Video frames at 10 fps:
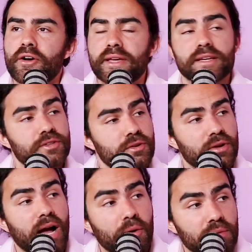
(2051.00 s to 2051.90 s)
Okay, so
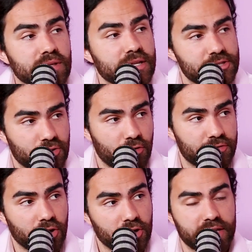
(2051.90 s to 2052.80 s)
I will let you off
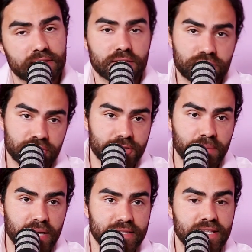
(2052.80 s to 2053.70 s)
the hook in this respect.